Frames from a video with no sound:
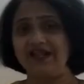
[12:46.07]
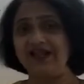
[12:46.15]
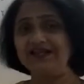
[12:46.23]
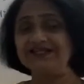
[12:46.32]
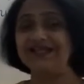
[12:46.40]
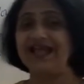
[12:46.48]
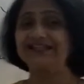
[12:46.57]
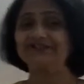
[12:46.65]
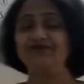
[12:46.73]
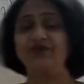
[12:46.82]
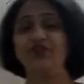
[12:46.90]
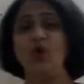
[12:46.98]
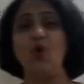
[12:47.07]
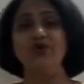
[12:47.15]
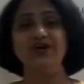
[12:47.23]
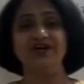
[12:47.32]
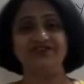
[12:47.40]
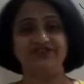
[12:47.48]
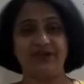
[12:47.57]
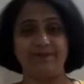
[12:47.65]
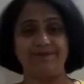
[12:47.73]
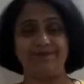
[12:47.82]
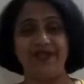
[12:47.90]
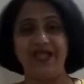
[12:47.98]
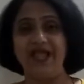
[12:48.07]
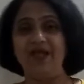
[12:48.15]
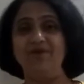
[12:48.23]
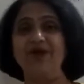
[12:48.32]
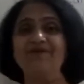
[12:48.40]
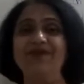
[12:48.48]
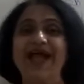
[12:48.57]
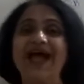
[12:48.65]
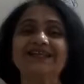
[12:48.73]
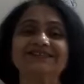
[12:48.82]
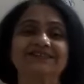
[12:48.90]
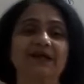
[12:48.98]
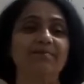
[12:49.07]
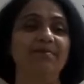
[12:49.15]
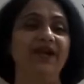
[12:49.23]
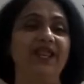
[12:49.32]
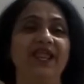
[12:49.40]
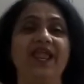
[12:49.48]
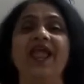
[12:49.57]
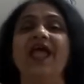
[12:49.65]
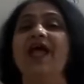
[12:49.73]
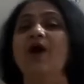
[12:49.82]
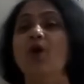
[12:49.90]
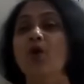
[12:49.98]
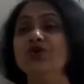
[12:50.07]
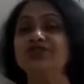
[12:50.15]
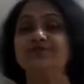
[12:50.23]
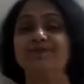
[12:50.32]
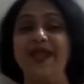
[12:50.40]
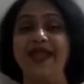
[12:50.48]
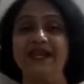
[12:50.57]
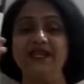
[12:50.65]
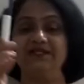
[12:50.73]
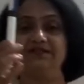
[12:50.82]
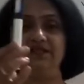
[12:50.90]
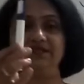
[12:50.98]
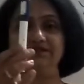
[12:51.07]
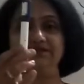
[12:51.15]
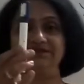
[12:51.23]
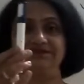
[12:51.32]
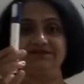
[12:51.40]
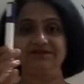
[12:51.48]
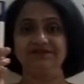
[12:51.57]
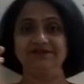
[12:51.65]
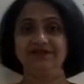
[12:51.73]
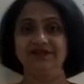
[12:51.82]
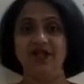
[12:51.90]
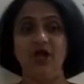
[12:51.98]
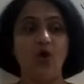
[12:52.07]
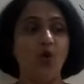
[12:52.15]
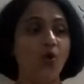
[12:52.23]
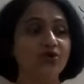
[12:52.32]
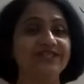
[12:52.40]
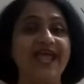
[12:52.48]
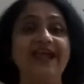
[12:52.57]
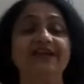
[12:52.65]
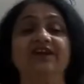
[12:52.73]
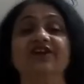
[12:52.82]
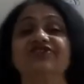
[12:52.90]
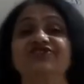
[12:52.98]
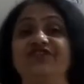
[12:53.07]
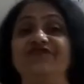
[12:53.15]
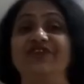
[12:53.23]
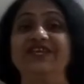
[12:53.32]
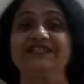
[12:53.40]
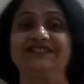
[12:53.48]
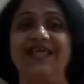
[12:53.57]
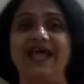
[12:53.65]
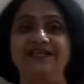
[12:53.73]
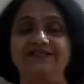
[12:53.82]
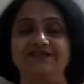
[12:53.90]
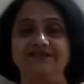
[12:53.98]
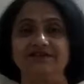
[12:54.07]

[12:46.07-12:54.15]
it is asked for the ownership, when we ask somebody whose pen is this, whose handkerchief is that,